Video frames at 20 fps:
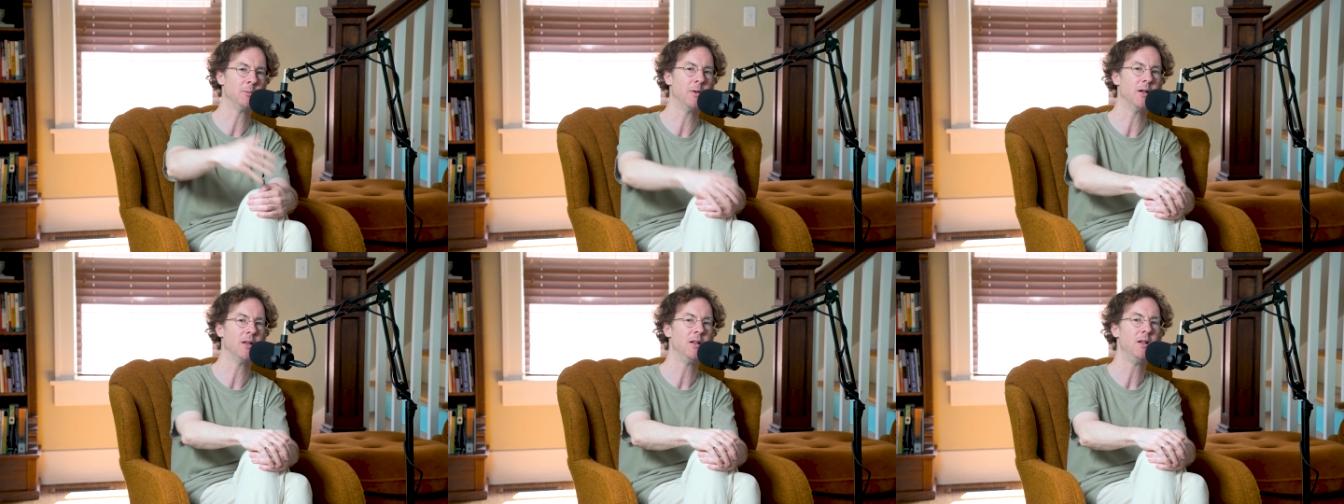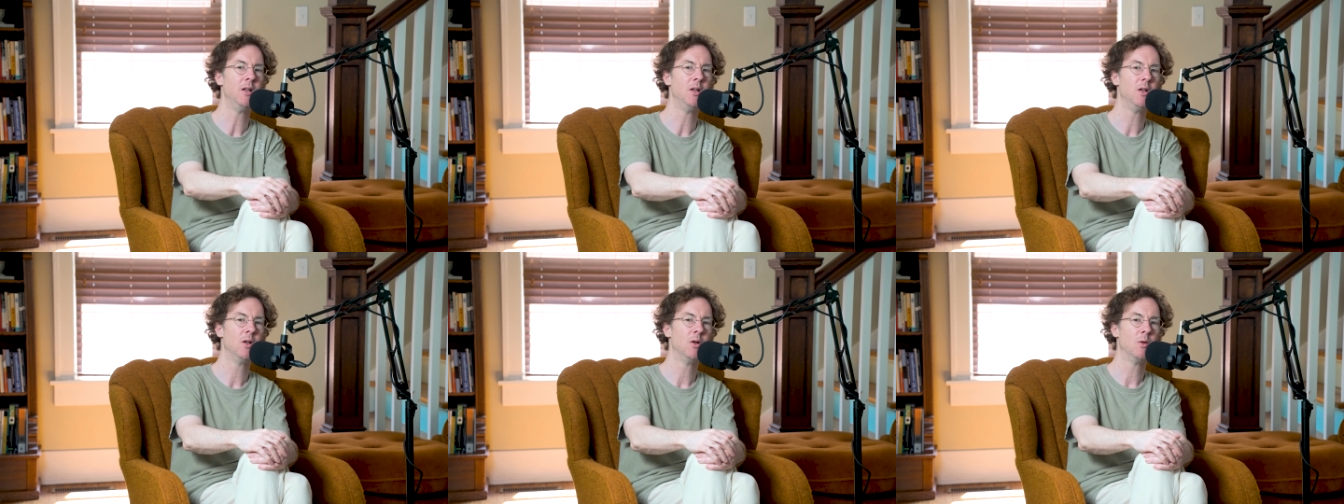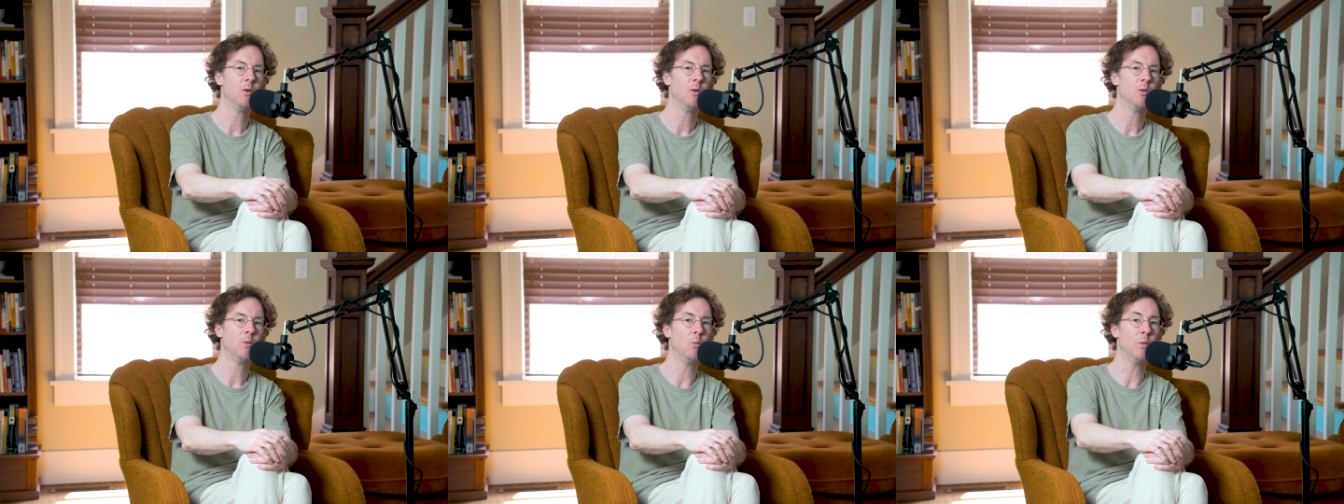But
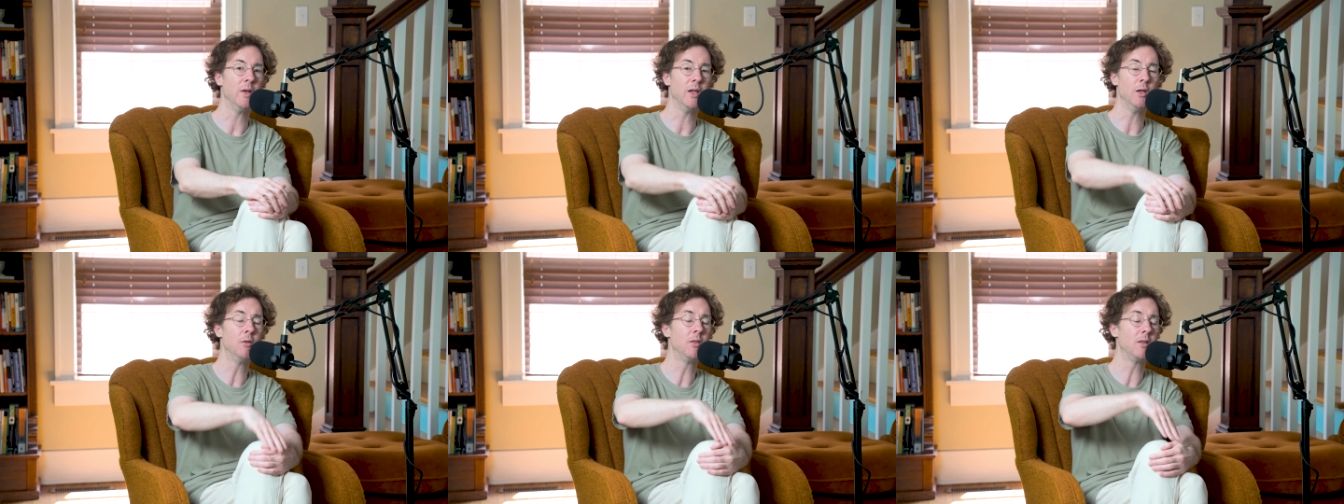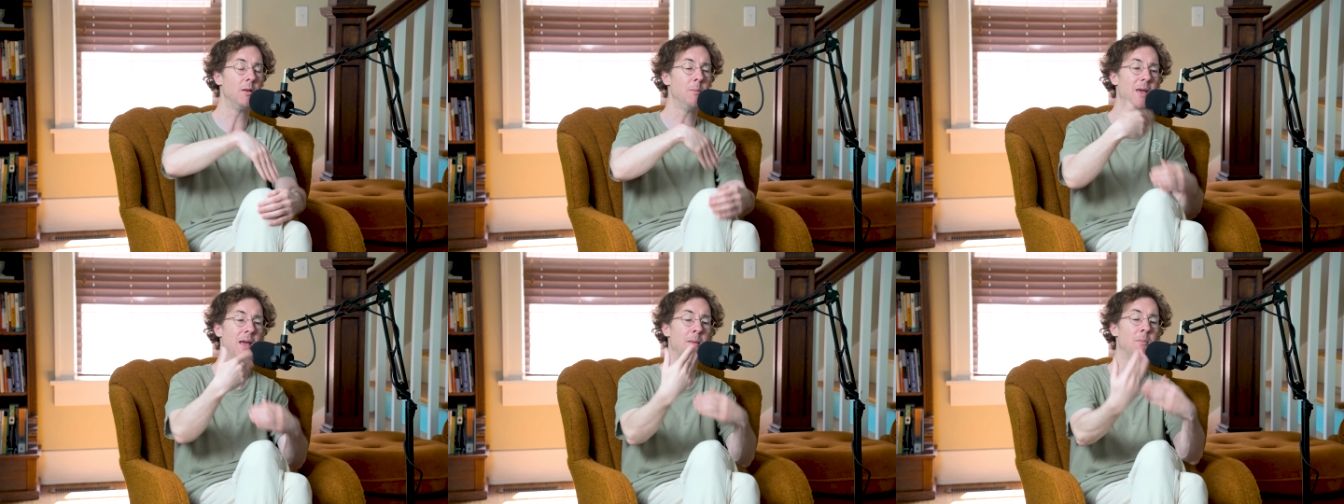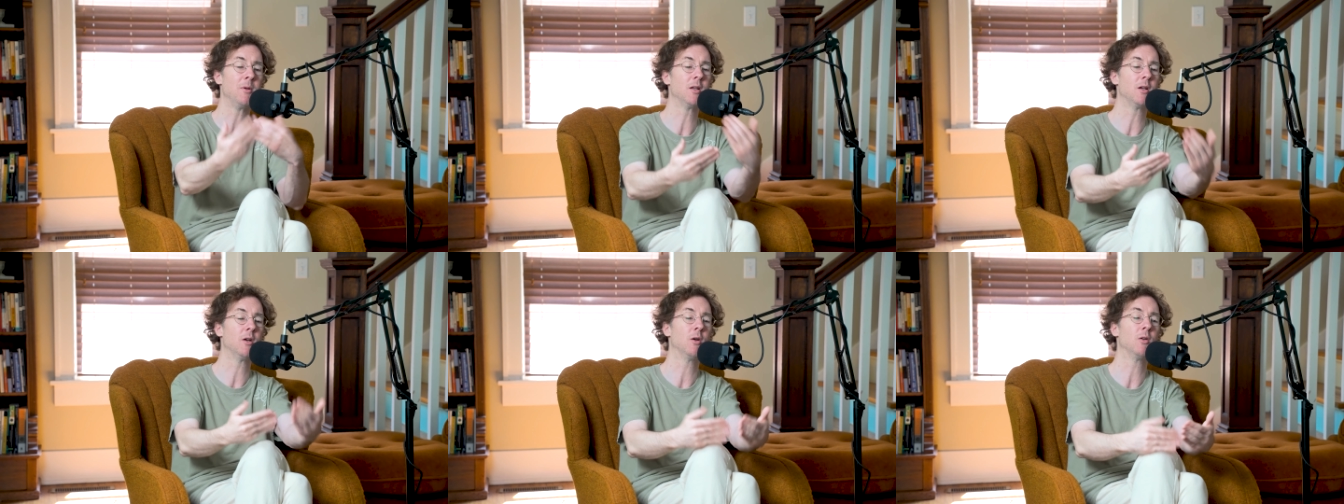we used to be
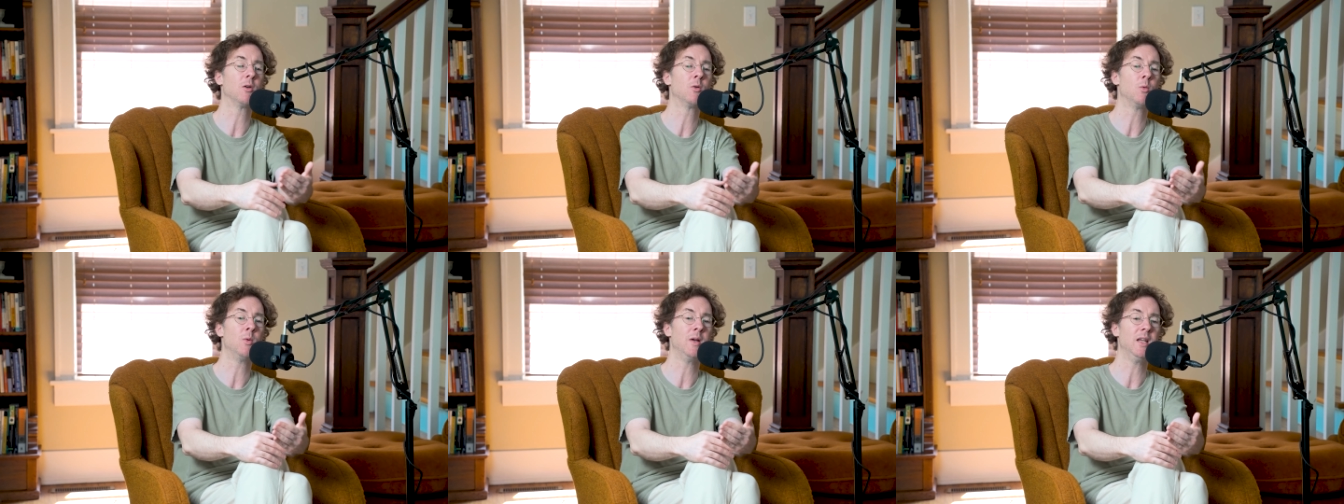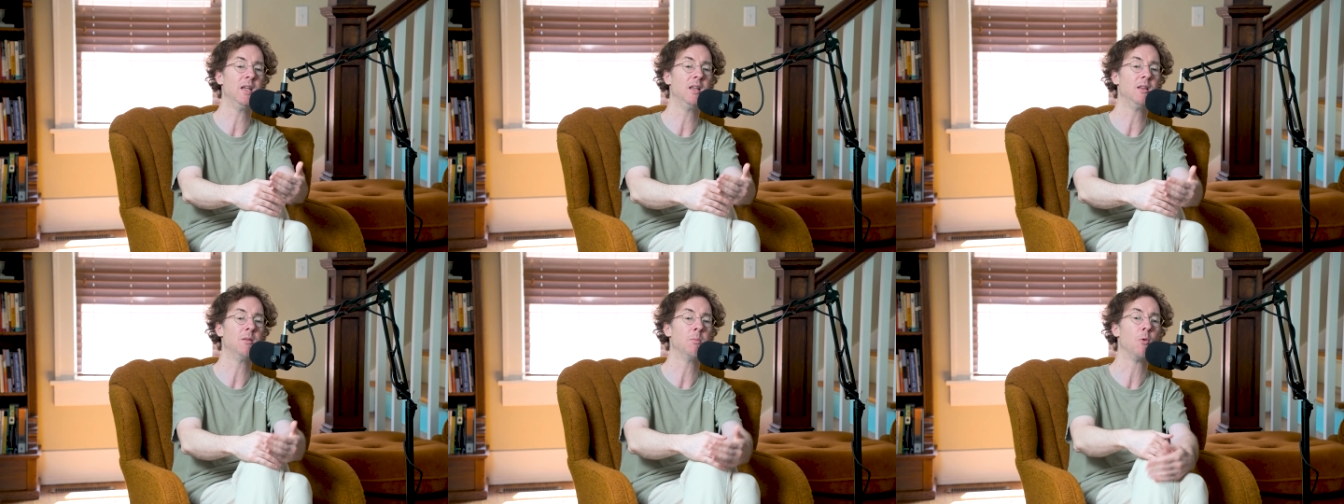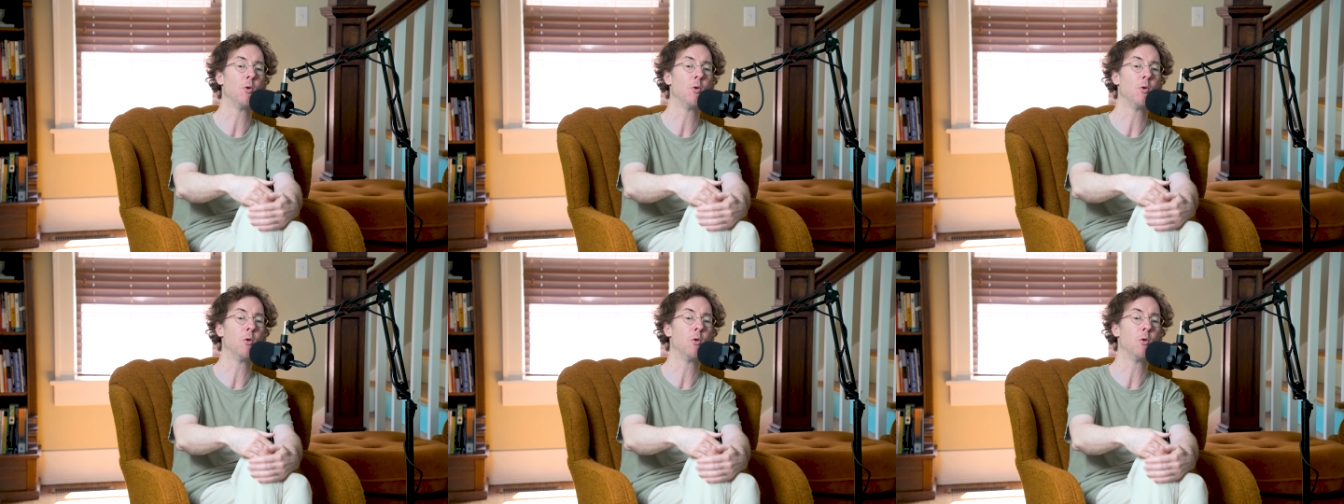able to go to Queenie's